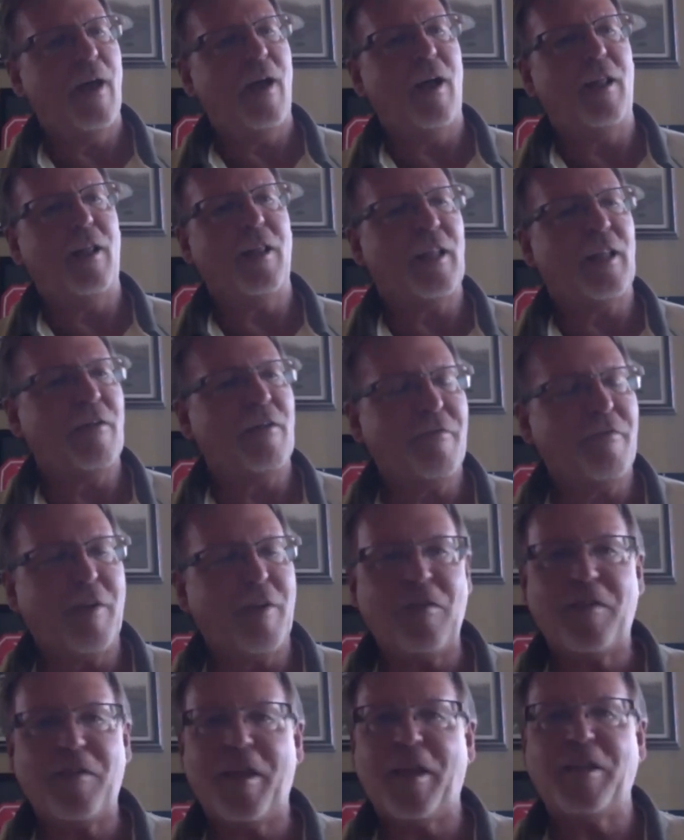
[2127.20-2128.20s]
lot of
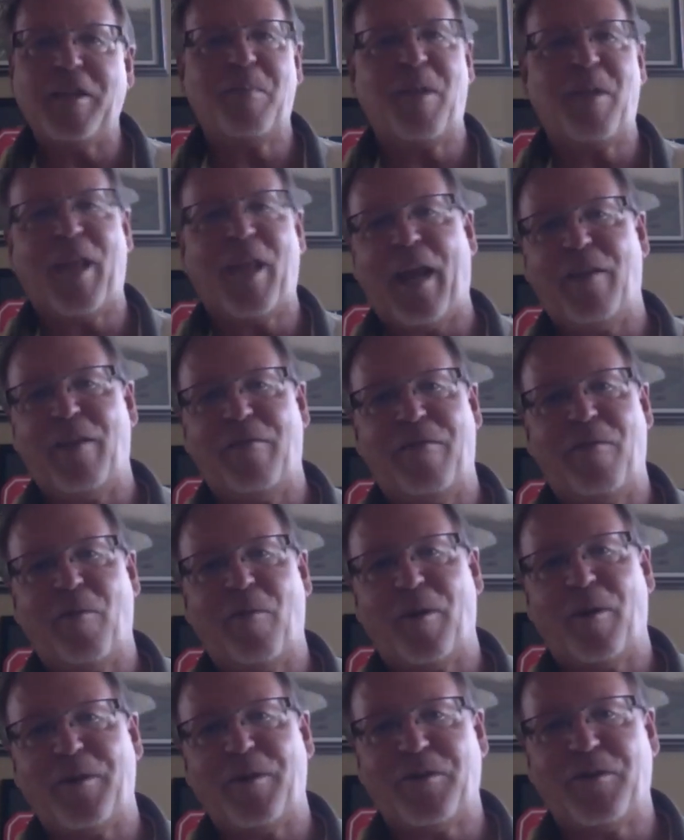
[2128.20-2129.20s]
fun things planned
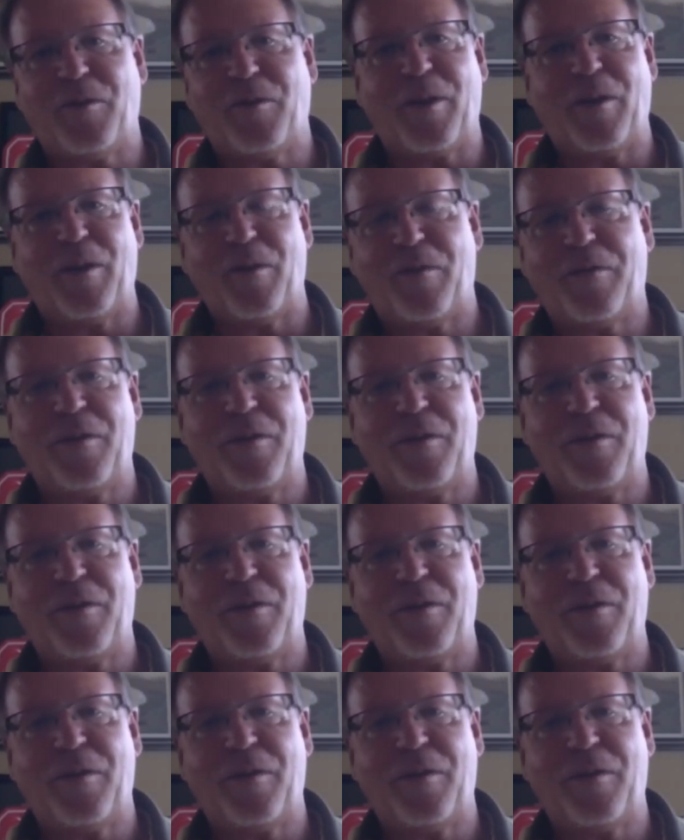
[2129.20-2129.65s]
for us during the